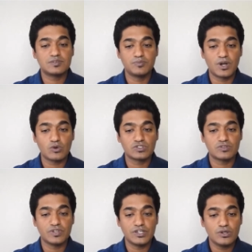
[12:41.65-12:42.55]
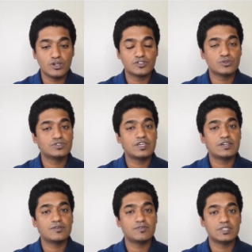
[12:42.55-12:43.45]
browser window
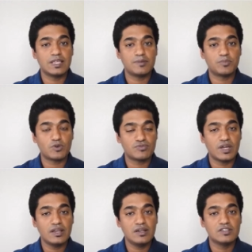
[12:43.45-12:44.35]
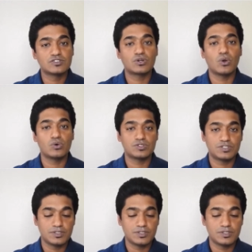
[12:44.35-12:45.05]
associated with that profile is closed.